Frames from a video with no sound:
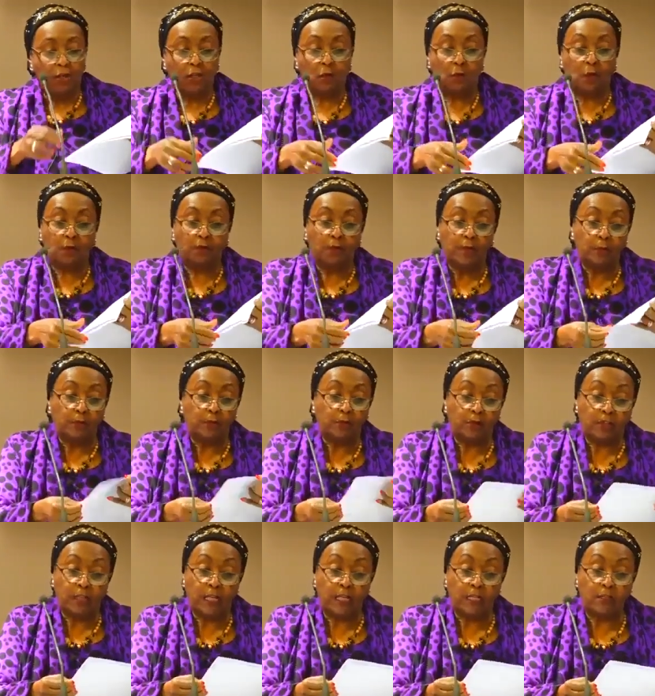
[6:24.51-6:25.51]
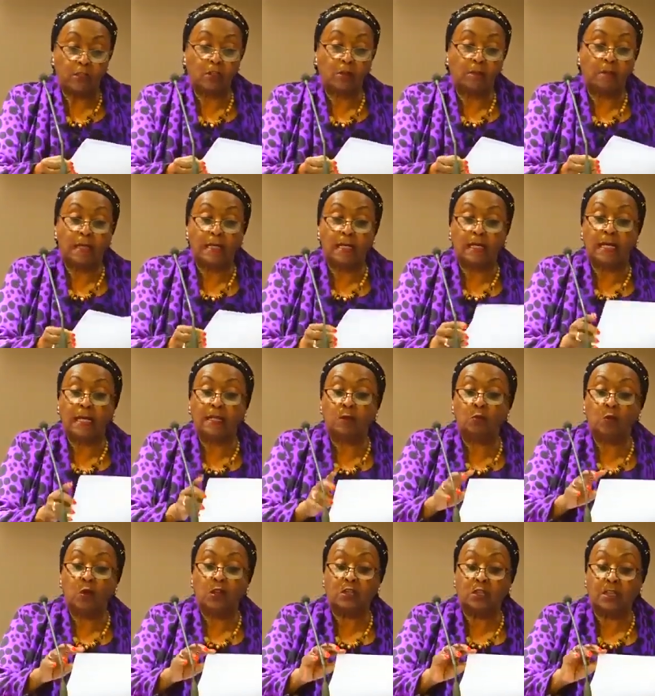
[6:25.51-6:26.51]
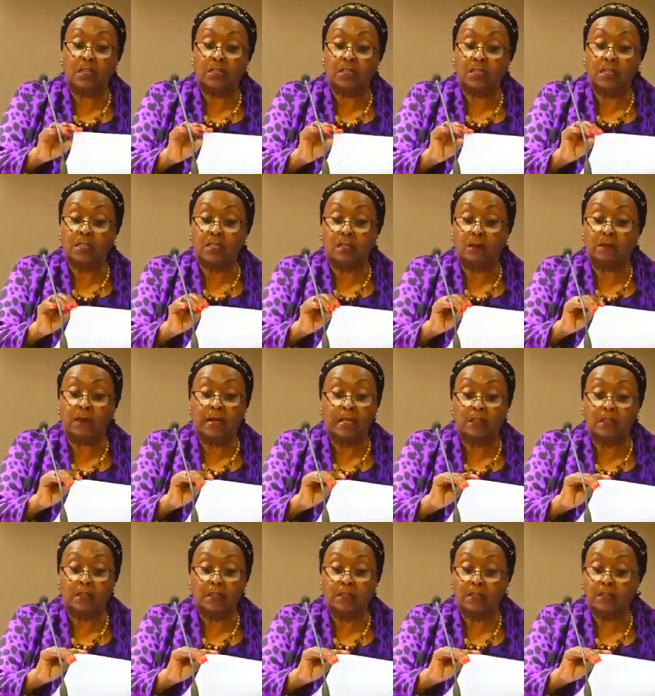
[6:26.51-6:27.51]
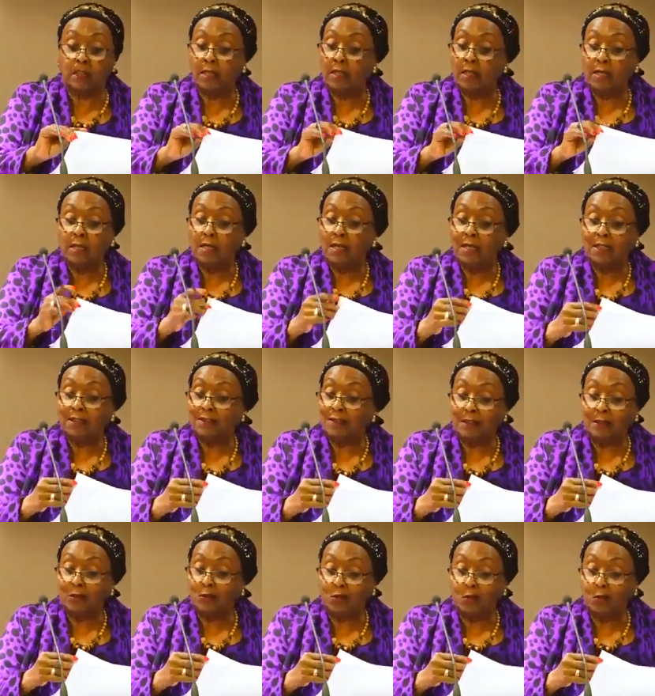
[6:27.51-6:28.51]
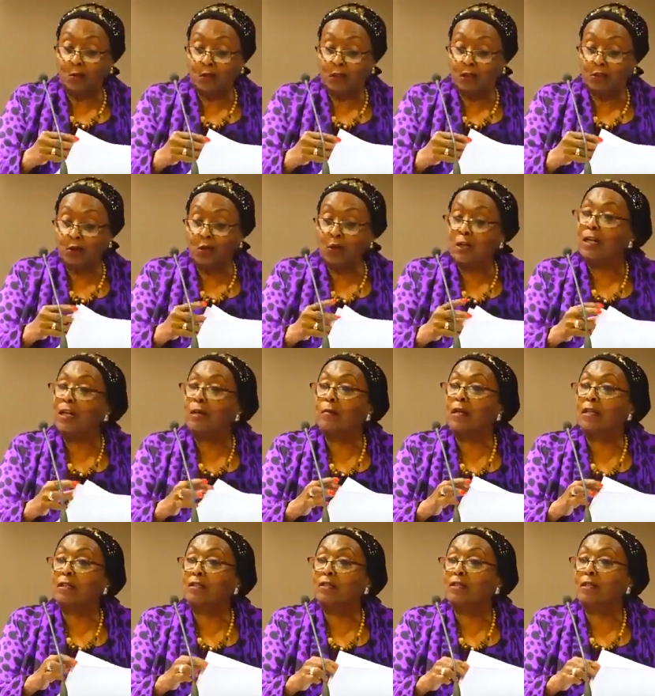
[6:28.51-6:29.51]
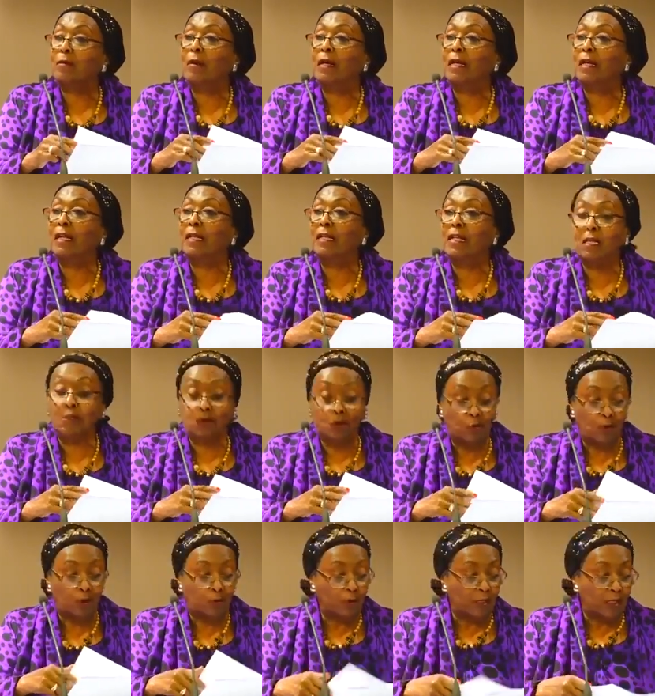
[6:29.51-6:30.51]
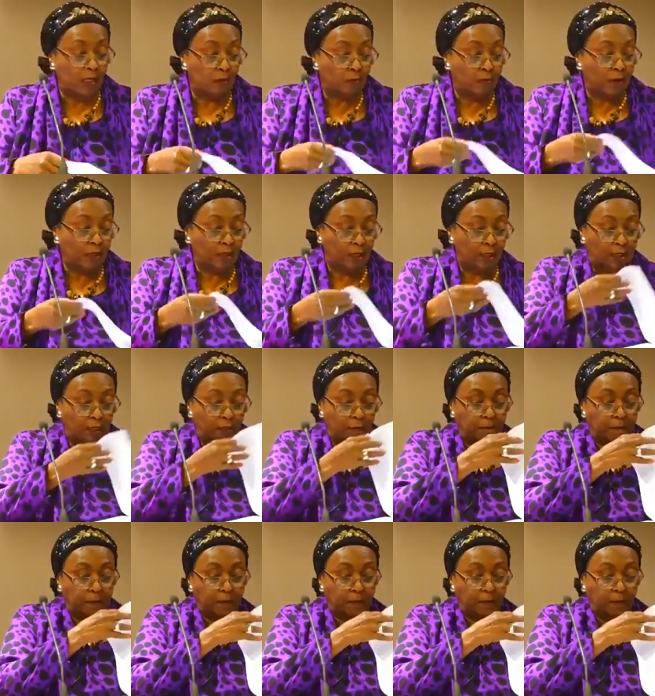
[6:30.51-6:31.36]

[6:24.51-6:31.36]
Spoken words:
So when people say Somaliland wants its independence, they don't know what they're talking about. Somaliland has always been independent.